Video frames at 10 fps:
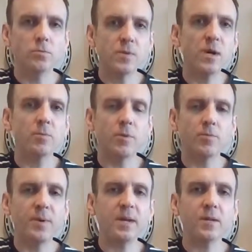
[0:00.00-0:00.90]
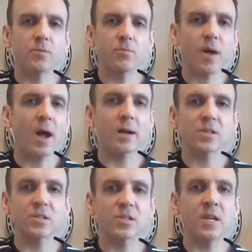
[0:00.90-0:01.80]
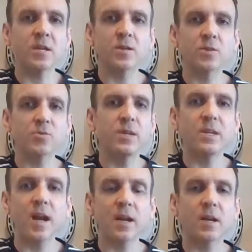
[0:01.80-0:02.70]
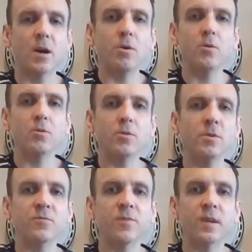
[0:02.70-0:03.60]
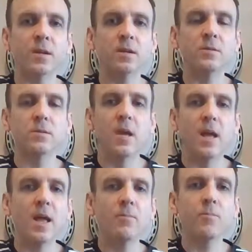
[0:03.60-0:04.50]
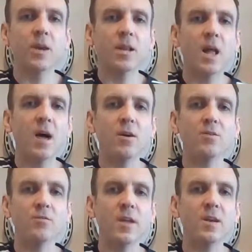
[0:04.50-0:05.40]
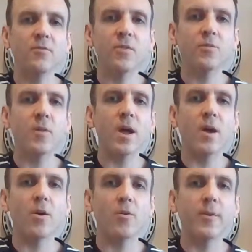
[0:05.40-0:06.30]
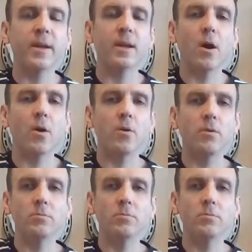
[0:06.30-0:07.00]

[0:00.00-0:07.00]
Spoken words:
well, we've been rock singers, we got golden fingers, and we loved everywhere we go.